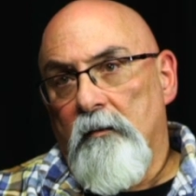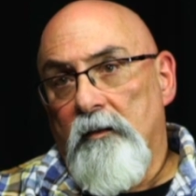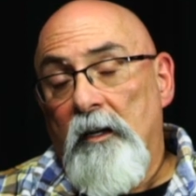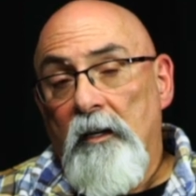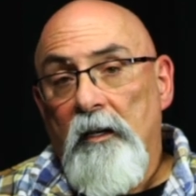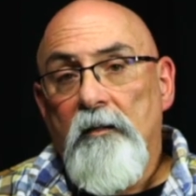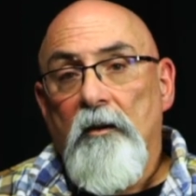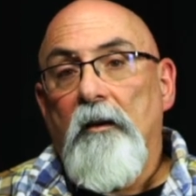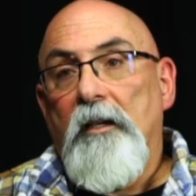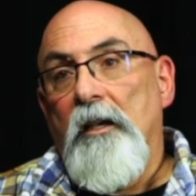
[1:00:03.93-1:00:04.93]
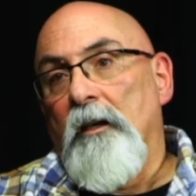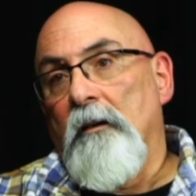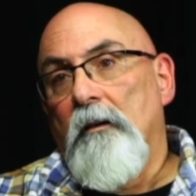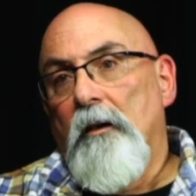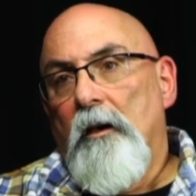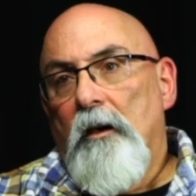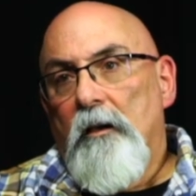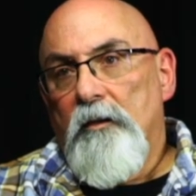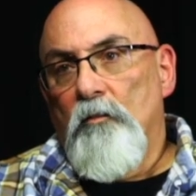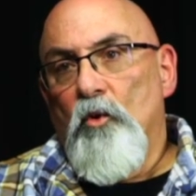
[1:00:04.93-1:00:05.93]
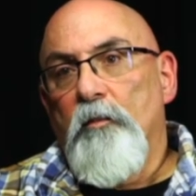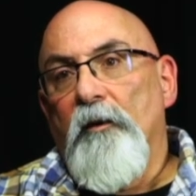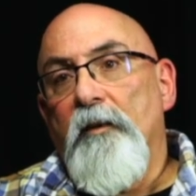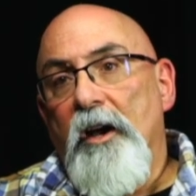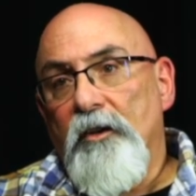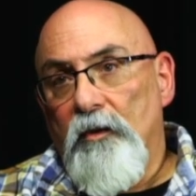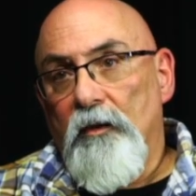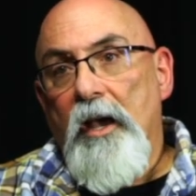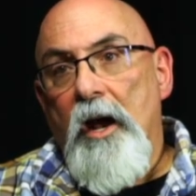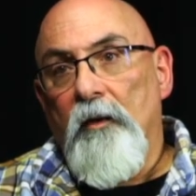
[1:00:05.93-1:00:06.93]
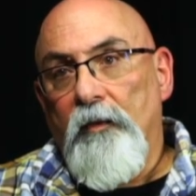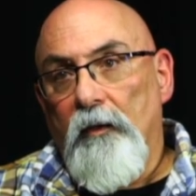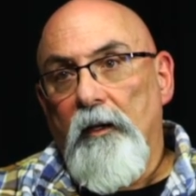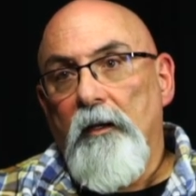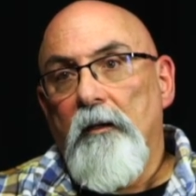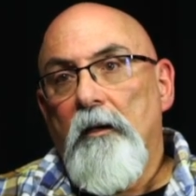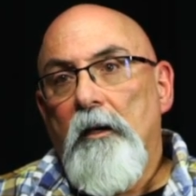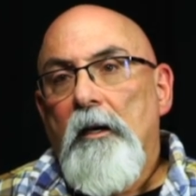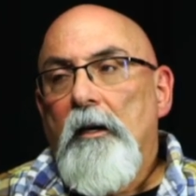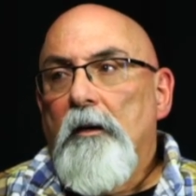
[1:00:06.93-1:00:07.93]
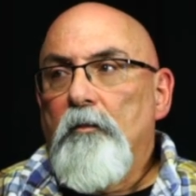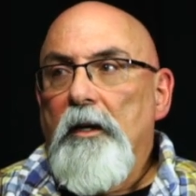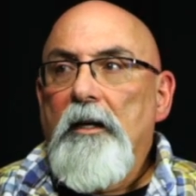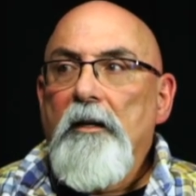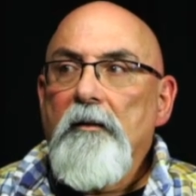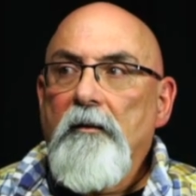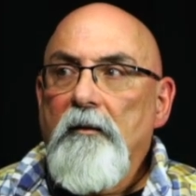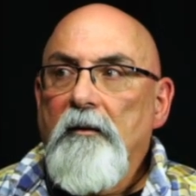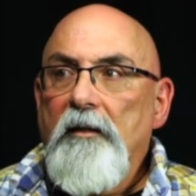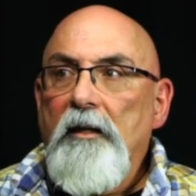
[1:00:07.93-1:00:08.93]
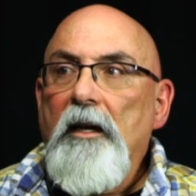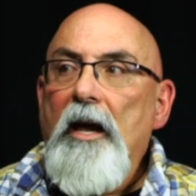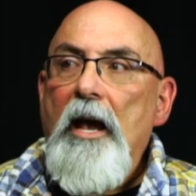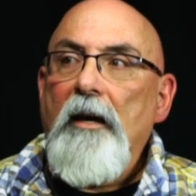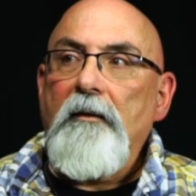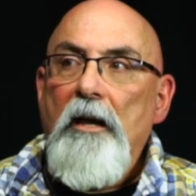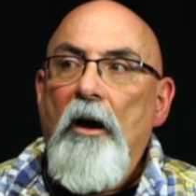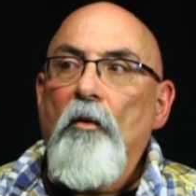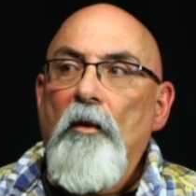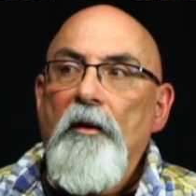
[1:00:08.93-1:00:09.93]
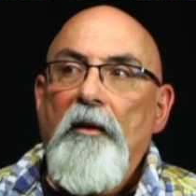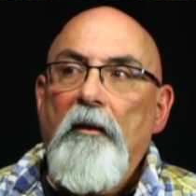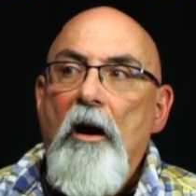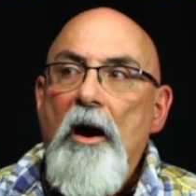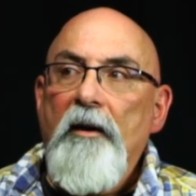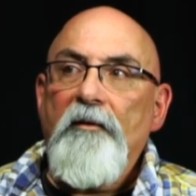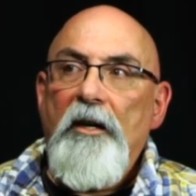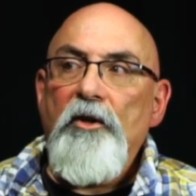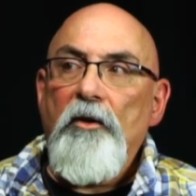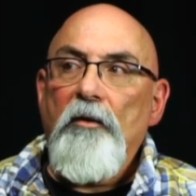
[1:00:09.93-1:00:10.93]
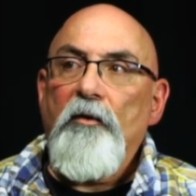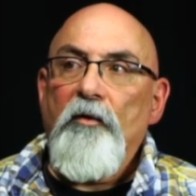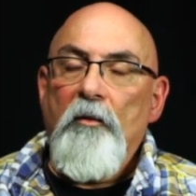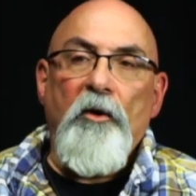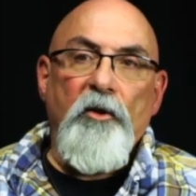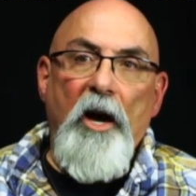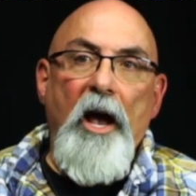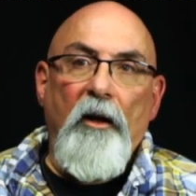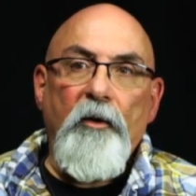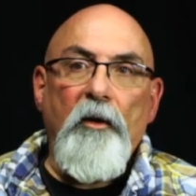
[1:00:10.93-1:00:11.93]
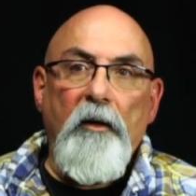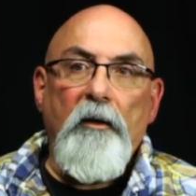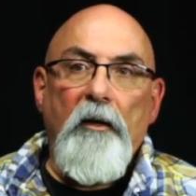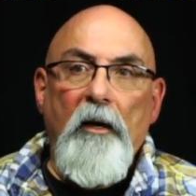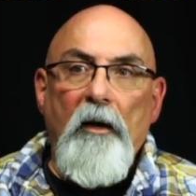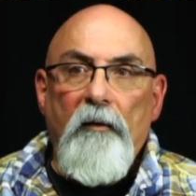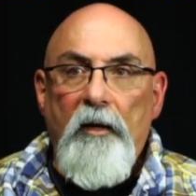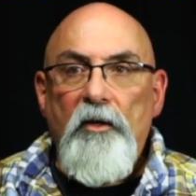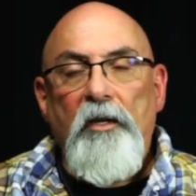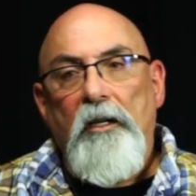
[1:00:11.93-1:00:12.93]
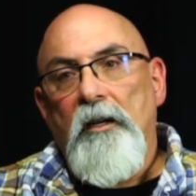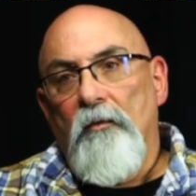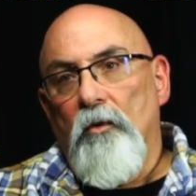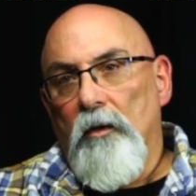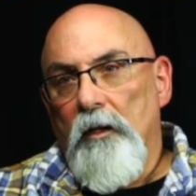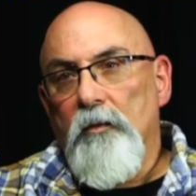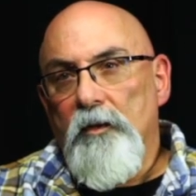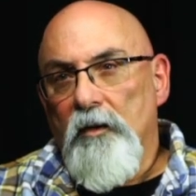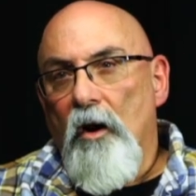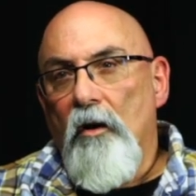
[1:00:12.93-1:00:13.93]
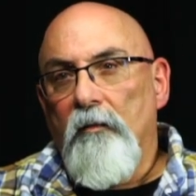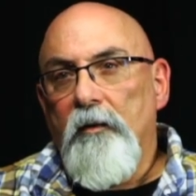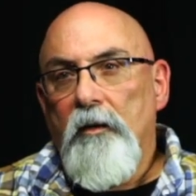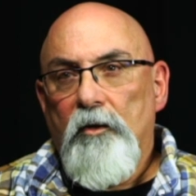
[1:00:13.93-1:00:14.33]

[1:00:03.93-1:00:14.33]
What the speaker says: Cindy start getting some more professional counseling, because Cindy had dealt with a lot of issues from her childhood that she had never really resolved.